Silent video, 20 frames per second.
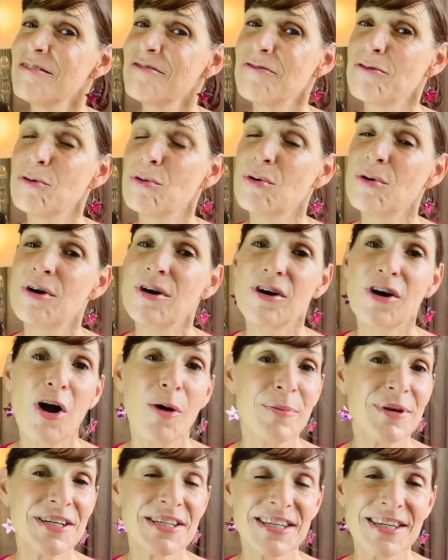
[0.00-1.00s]
for
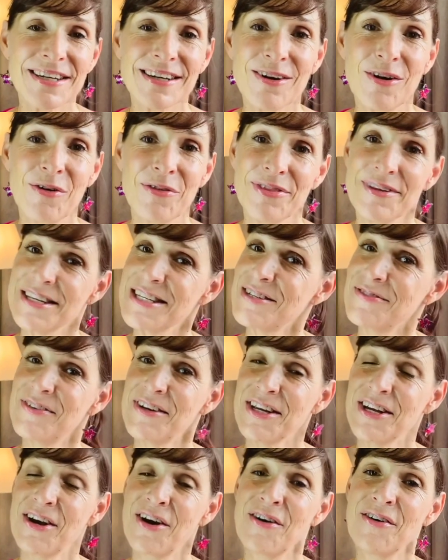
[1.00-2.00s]
commenting on these
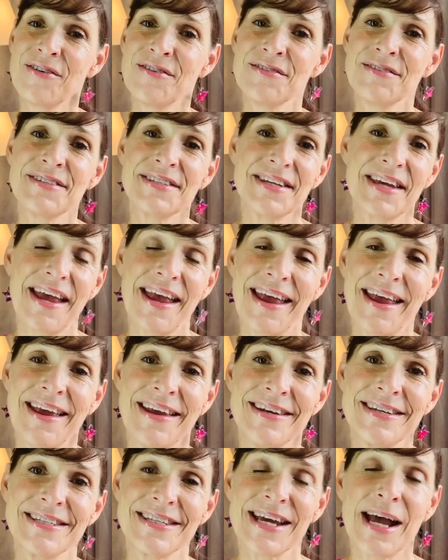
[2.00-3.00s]
videos
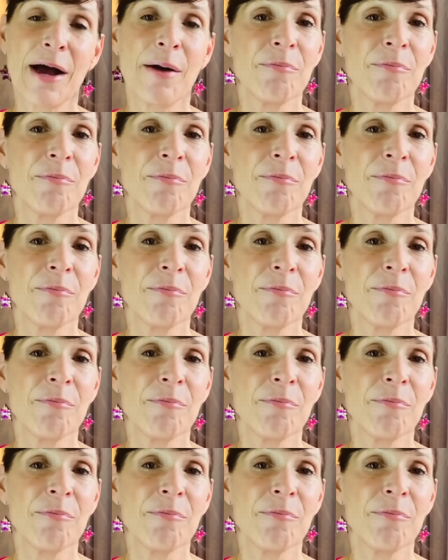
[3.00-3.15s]
and